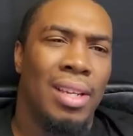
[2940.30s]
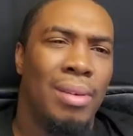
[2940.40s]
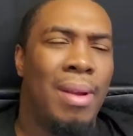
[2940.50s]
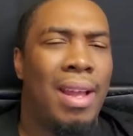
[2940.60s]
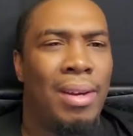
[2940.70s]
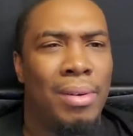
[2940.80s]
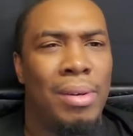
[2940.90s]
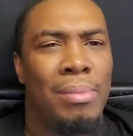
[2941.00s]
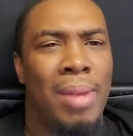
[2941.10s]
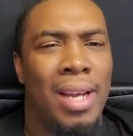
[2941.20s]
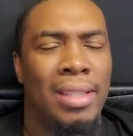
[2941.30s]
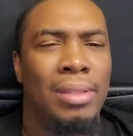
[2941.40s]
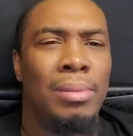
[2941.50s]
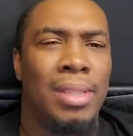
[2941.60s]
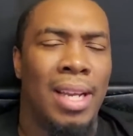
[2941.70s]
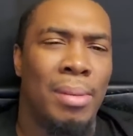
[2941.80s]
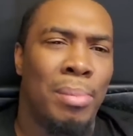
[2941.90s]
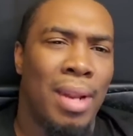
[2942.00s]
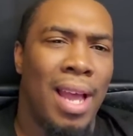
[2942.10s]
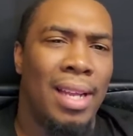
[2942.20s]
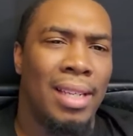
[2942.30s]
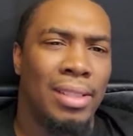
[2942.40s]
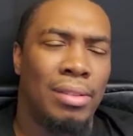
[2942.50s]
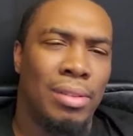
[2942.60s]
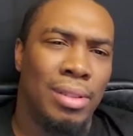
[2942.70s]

you had it on your mind that you trying to plot and